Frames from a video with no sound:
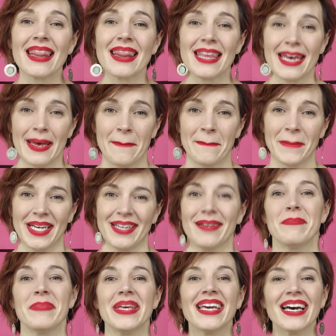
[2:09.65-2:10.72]
them
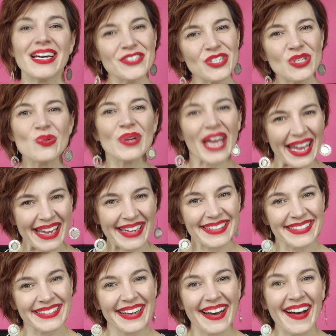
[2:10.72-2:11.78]
because you
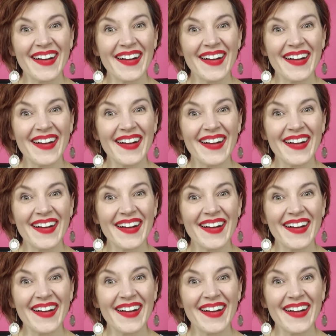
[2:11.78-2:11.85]
can.